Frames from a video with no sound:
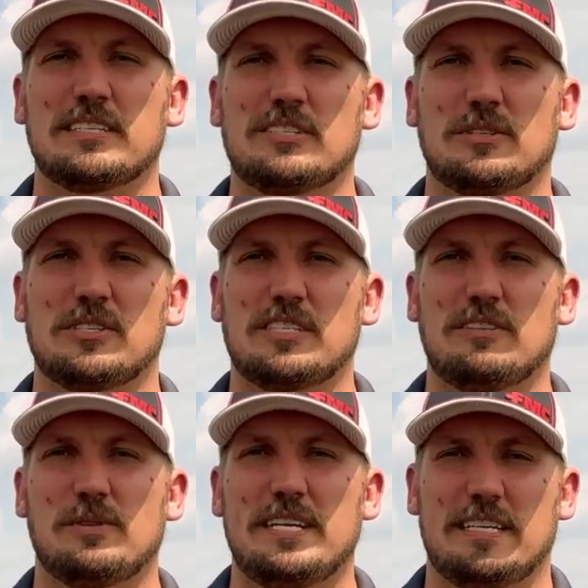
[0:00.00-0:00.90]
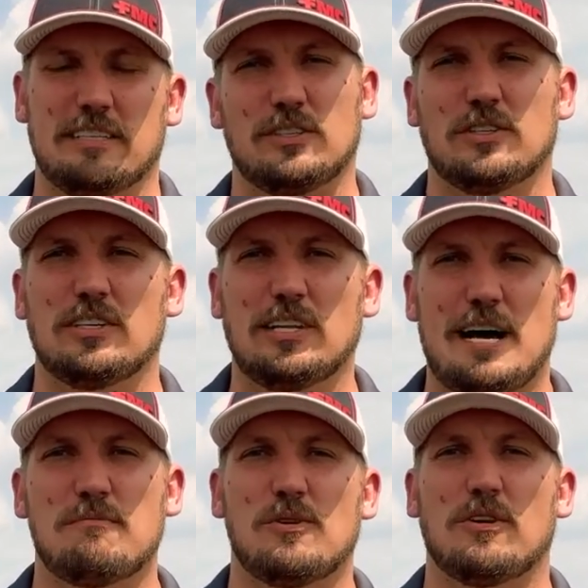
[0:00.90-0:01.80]
so we're still waiting to learn a
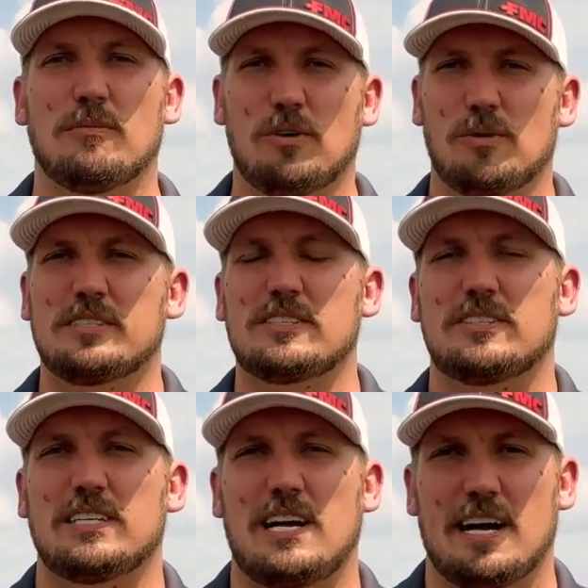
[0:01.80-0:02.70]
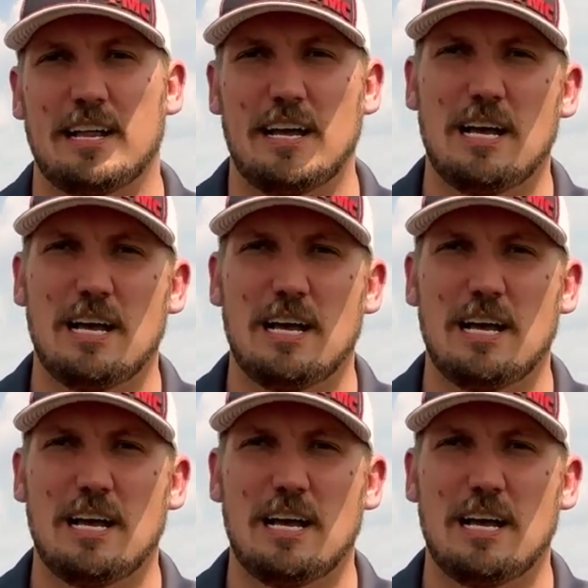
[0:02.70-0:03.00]
lot more about what's going on.